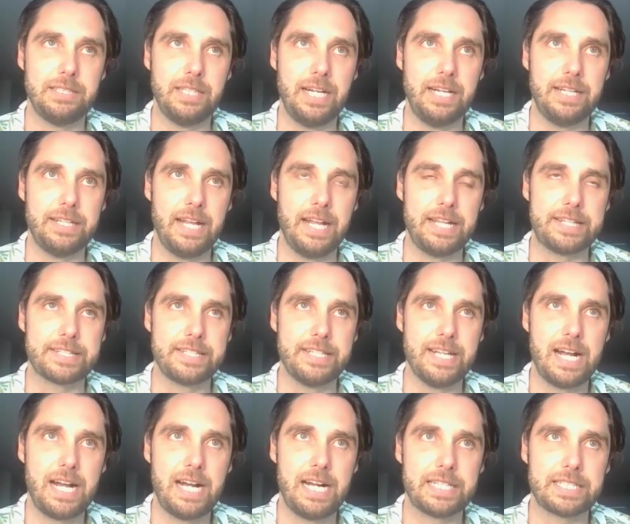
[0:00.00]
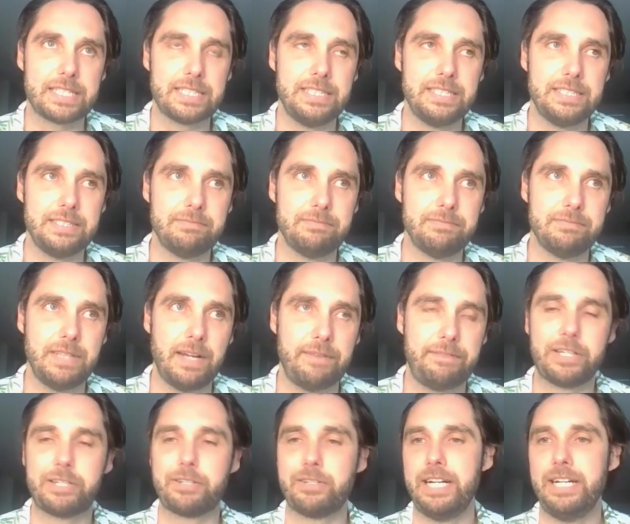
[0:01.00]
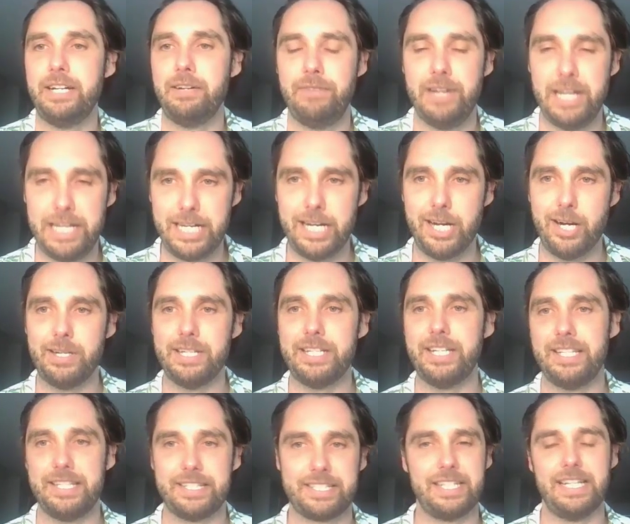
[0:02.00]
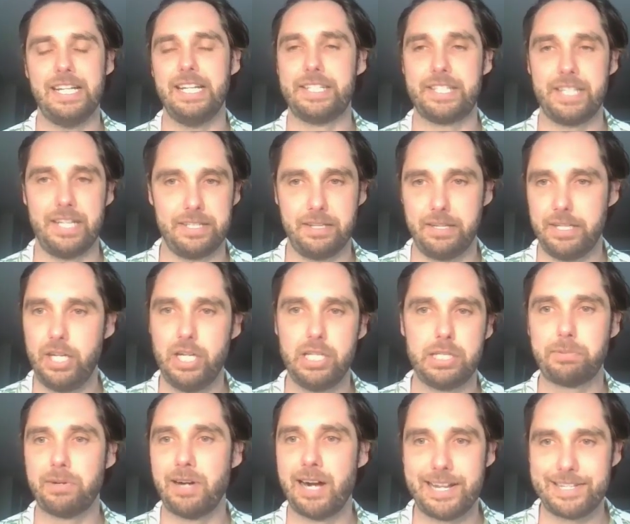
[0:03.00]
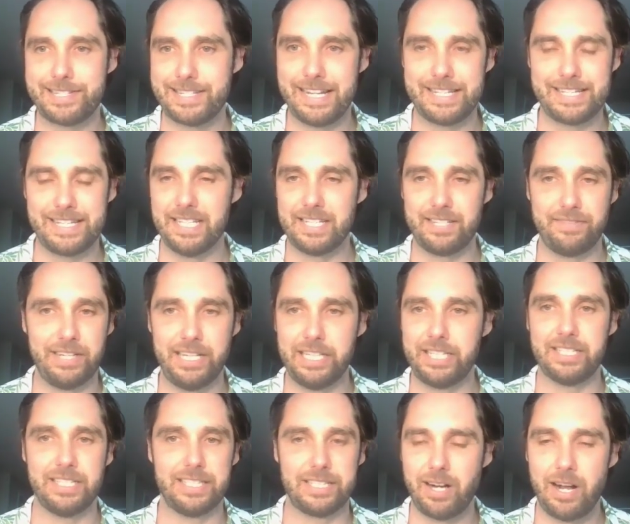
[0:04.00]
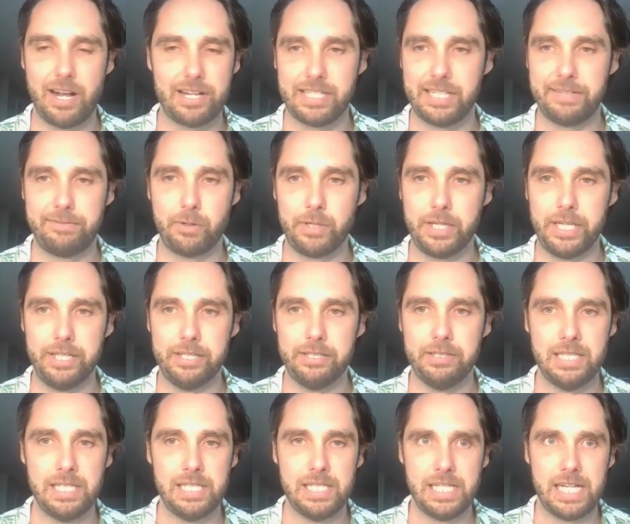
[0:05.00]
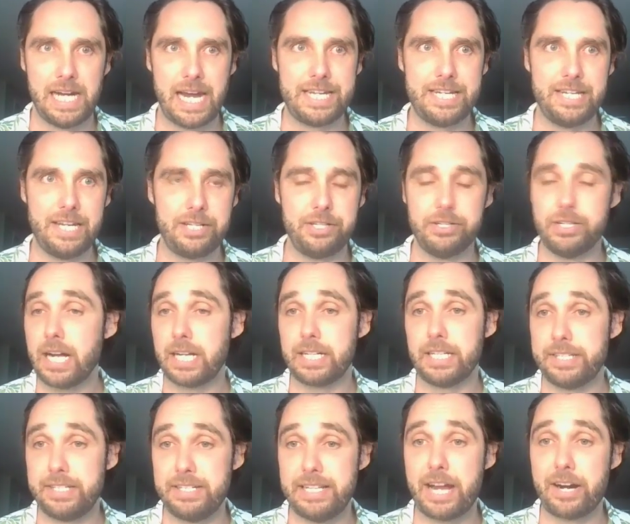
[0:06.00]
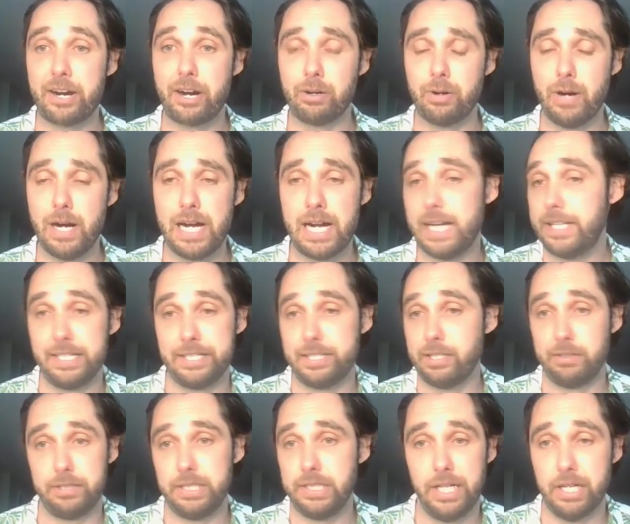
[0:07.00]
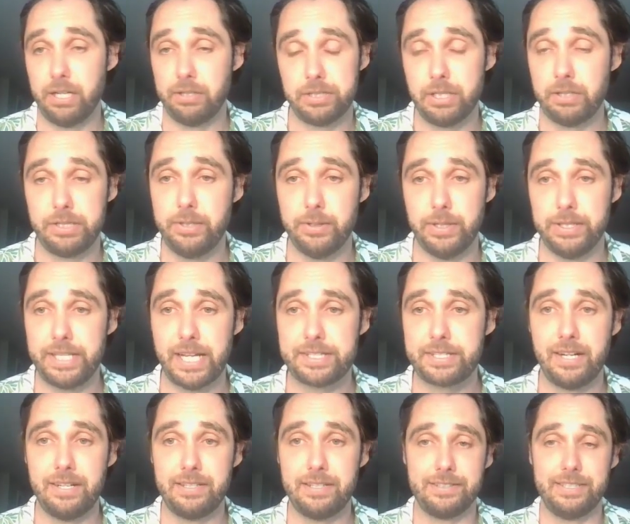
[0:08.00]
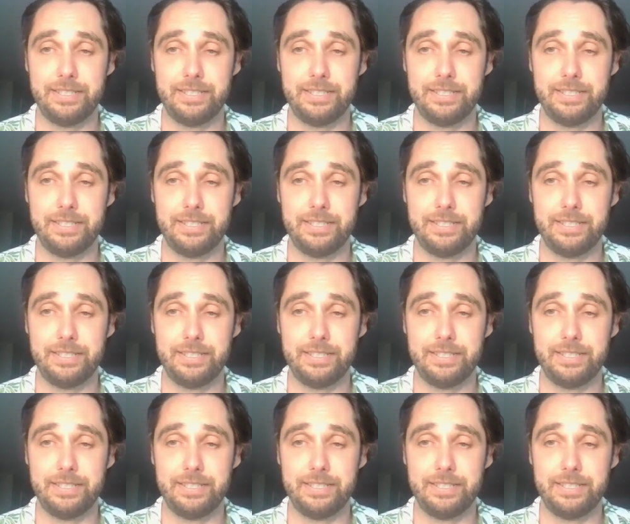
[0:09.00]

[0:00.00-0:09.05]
it's not, if you're creating a video and it's a huge process and it's very costly for you, and you're not going to see that ROI, then don't do it. That's